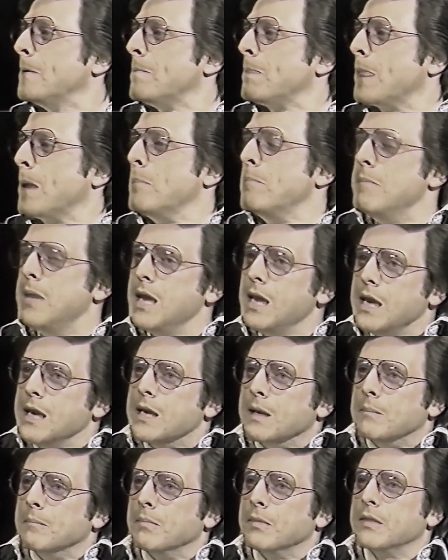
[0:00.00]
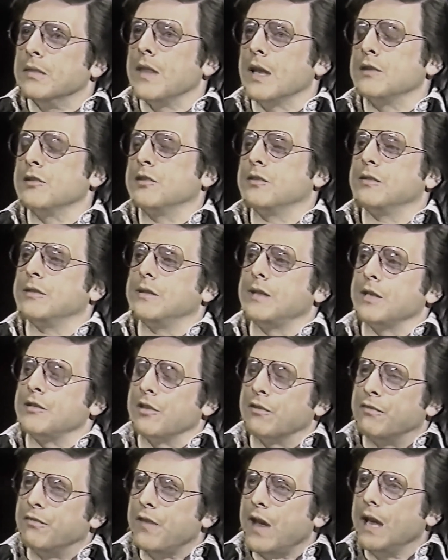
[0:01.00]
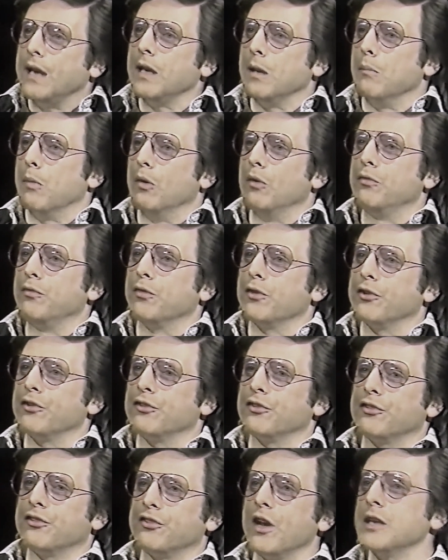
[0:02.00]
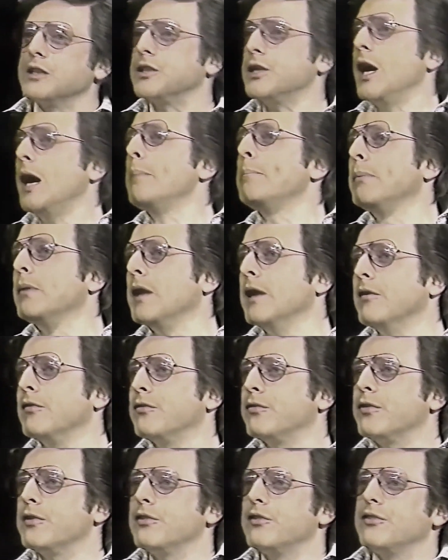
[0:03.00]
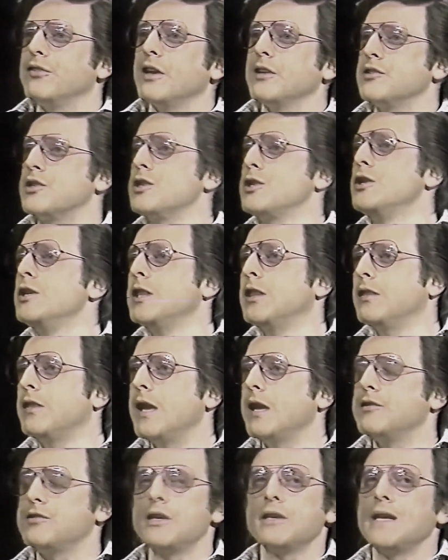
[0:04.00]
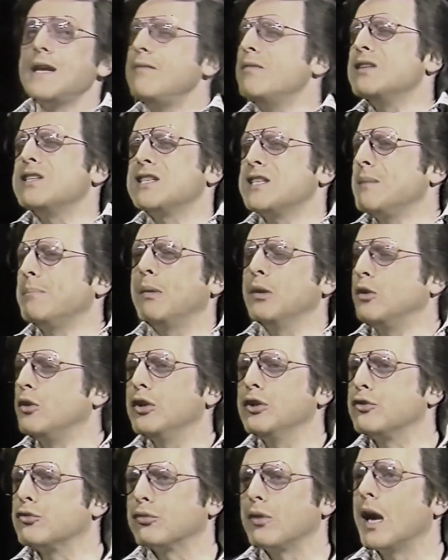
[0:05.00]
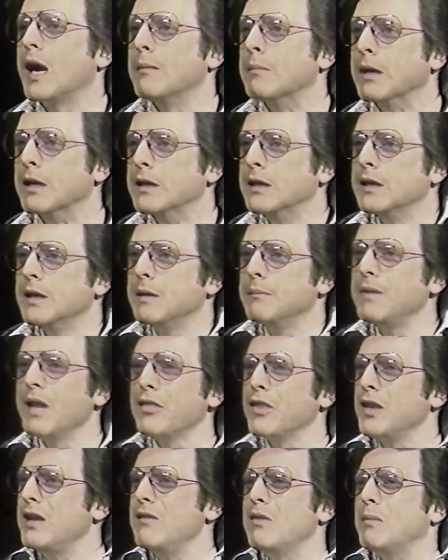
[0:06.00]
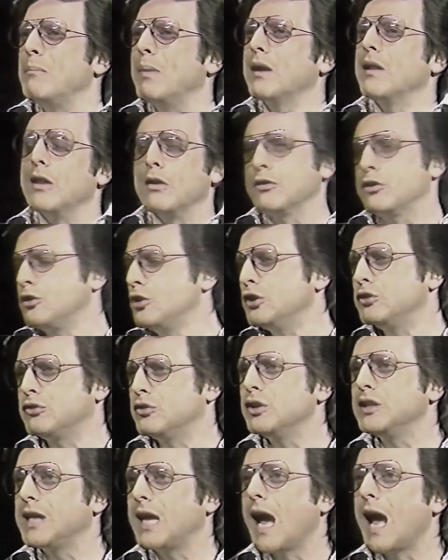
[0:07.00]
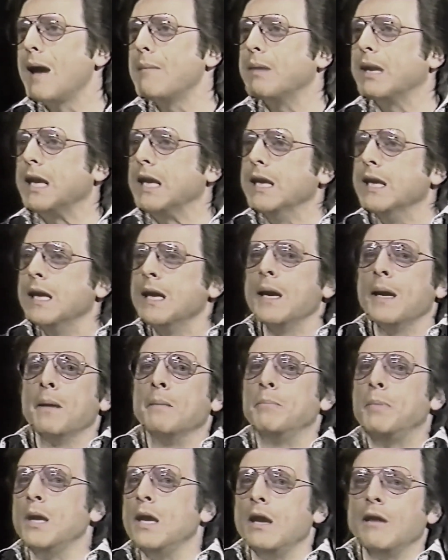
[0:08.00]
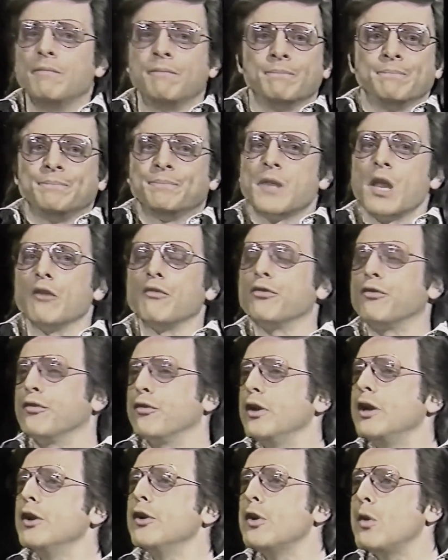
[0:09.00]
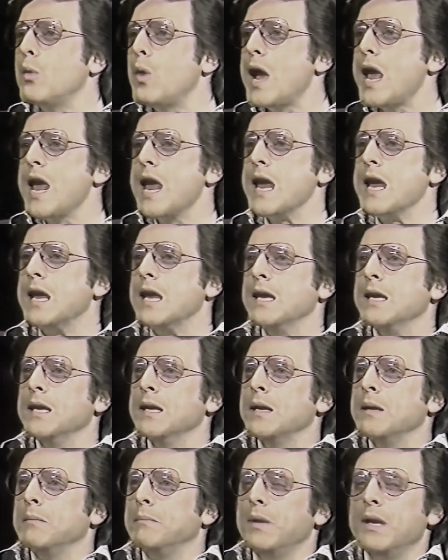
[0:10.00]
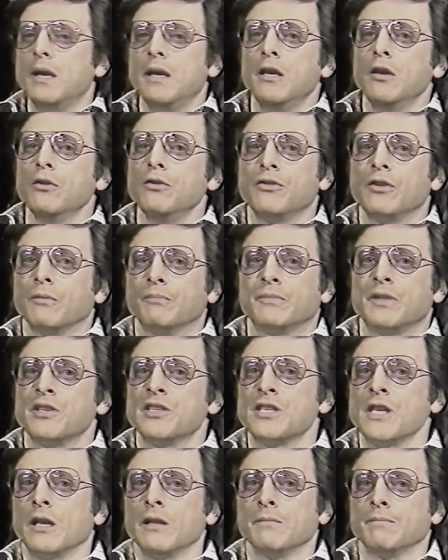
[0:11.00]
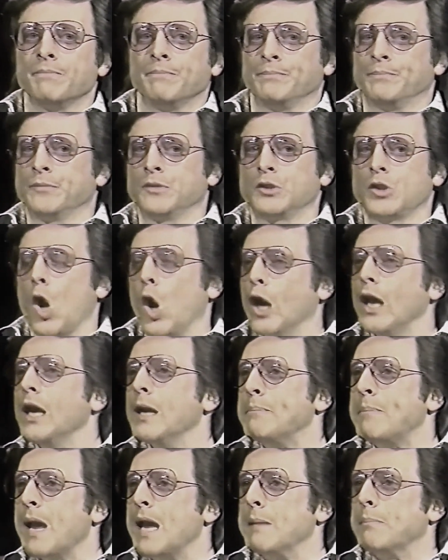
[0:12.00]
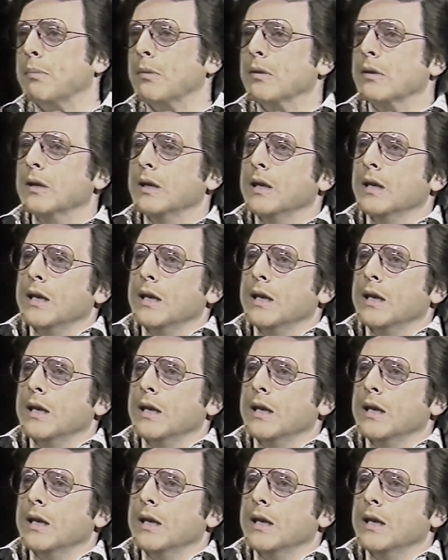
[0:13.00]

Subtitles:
medium that's available for such uplift, for such good things, just even simple good drama, nothing even better, or good comedy, being frittered away, being used to sell toilet paper.